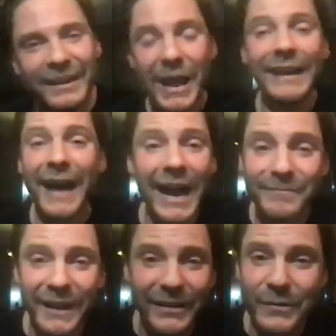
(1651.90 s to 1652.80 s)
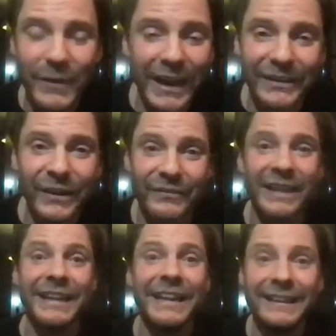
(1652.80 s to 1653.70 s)
And I'm, by the way, not
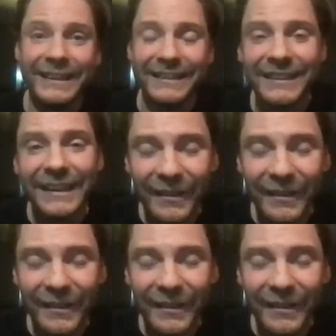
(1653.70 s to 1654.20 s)
that idiot,